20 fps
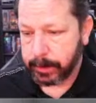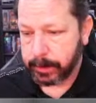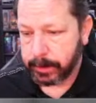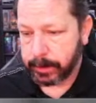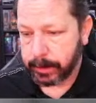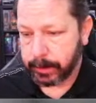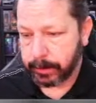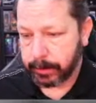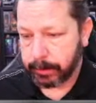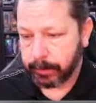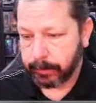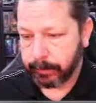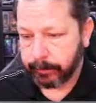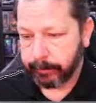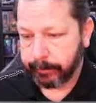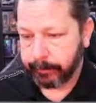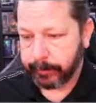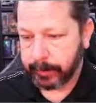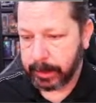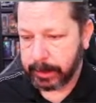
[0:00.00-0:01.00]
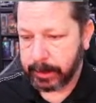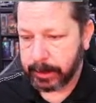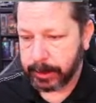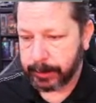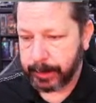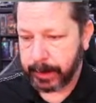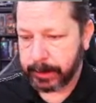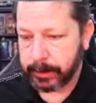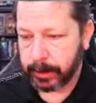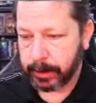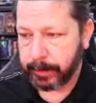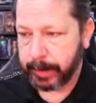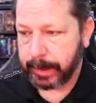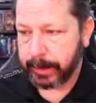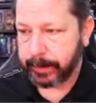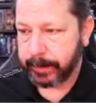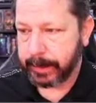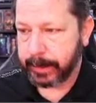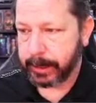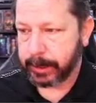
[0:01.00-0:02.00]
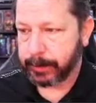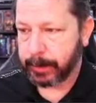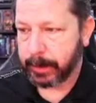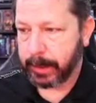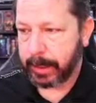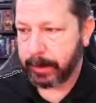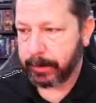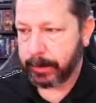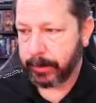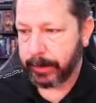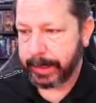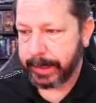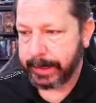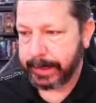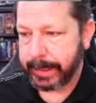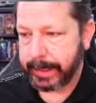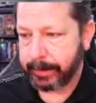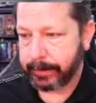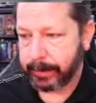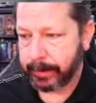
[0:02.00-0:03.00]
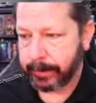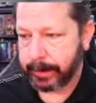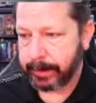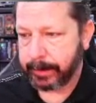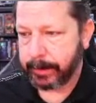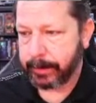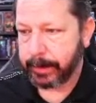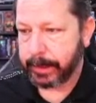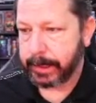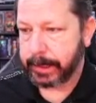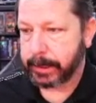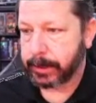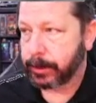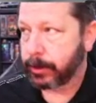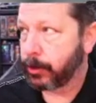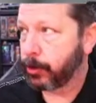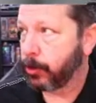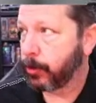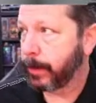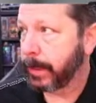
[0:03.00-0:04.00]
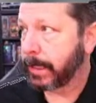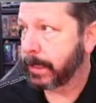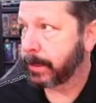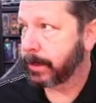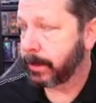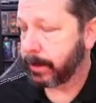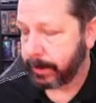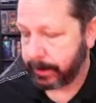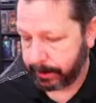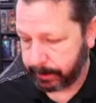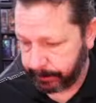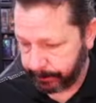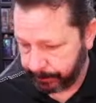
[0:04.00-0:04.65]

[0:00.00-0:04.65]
So nothing special about this, but I'll go ahead and download it. There it is, Cube STL.